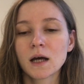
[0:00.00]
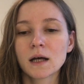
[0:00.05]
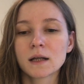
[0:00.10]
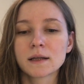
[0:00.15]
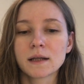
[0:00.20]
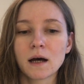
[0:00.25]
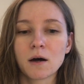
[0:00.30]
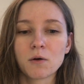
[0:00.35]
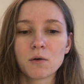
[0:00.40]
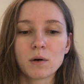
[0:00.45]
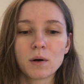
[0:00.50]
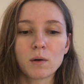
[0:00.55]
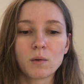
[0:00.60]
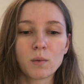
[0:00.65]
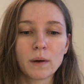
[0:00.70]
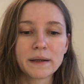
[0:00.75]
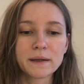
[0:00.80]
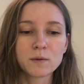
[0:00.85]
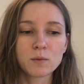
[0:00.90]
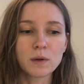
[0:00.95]
now
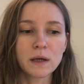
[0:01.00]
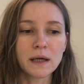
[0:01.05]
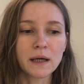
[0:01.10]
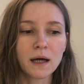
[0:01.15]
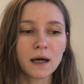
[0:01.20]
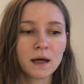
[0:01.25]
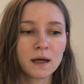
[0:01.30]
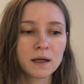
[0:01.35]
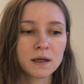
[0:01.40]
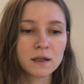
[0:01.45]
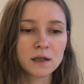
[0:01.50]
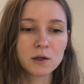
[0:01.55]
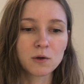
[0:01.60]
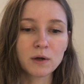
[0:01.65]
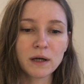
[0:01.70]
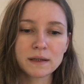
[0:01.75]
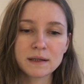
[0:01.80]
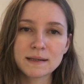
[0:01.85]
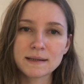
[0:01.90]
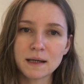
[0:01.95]
when we
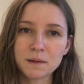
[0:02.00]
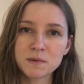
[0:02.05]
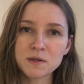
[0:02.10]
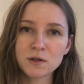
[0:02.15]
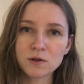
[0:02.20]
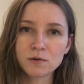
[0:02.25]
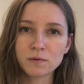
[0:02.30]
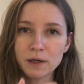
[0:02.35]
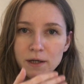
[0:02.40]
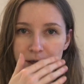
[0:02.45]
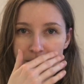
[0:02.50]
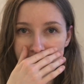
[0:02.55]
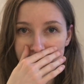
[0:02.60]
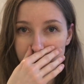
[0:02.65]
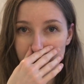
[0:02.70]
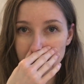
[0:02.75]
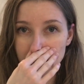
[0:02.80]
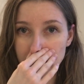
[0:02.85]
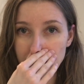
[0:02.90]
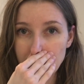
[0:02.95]
look at the same
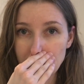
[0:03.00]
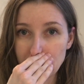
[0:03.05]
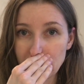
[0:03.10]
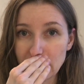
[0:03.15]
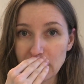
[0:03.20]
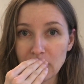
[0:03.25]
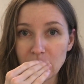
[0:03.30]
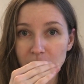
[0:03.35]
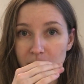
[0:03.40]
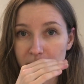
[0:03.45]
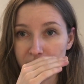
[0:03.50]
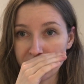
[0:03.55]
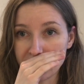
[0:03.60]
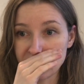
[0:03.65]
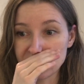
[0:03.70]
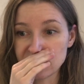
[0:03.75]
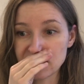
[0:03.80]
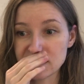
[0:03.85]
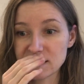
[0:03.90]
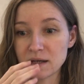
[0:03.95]
situation uh,
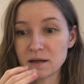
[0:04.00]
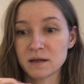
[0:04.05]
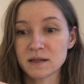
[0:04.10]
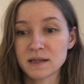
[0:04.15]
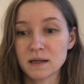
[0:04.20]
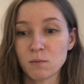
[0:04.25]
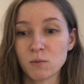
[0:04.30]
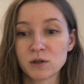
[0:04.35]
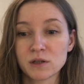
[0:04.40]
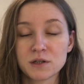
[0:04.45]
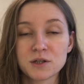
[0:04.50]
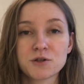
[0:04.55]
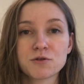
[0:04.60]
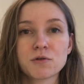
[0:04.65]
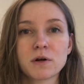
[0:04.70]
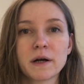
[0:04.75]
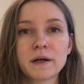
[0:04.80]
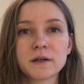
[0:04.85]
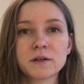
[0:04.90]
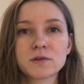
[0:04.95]
let's say someone is
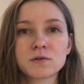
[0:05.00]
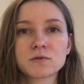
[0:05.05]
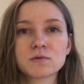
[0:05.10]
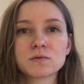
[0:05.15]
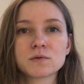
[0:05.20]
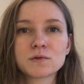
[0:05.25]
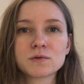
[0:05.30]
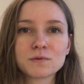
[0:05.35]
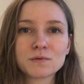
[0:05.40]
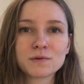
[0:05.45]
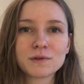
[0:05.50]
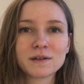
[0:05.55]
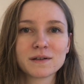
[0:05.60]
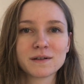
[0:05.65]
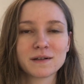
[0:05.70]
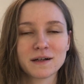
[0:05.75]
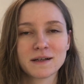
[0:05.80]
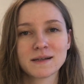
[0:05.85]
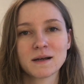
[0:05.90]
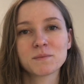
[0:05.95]
trying to do the
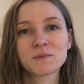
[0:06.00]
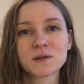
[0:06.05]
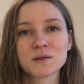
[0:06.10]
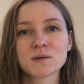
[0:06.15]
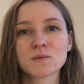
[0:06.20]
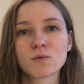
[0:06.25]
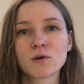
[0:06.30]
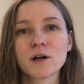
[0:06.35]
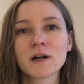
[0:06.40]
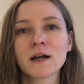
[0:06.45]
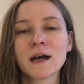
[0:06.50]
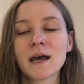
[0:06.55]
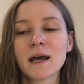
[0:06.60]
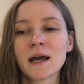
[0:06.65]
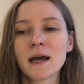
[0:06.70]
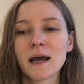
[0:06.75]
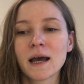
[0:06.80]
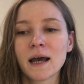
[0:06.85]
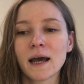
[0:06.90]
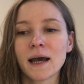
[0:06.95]
acceptance work
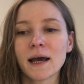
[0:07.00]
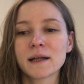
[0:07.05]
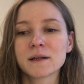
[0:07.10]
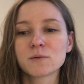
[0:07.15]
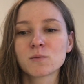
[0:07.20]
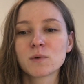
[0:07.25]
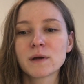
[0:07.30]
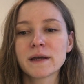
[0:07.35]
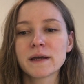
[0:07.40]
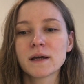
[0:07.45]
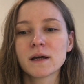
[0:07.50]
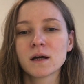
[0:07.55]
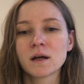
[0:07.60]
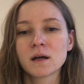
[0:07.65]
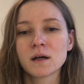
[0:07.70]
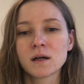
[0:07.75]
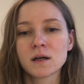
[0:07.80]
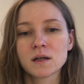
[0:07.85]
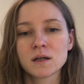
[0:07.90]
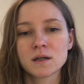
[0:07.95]
and we
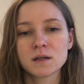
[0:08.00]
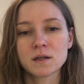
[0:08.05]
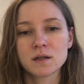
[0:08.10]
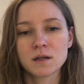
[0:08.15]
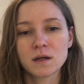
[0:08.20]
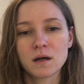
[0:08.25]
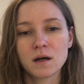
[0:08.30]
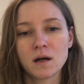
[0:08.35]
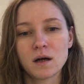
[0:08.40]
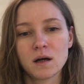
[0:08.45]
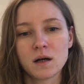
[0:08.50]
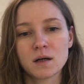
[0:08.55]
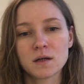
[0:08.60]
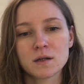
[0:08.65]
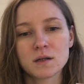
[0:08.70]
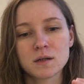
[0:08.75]
uh,